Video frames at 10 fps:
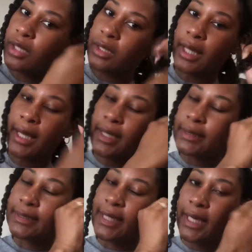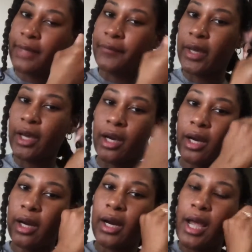let it sit in
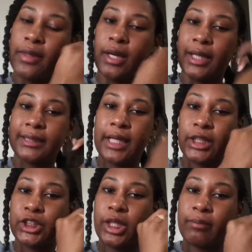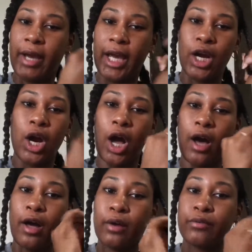there, and then I section my hair
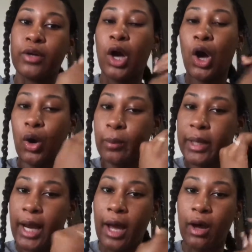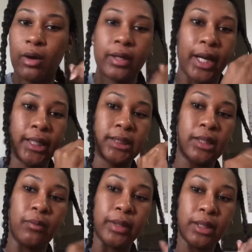off, comb it out
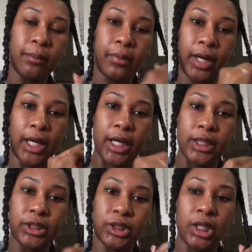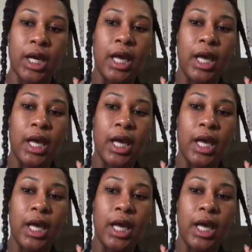nicely with the brush.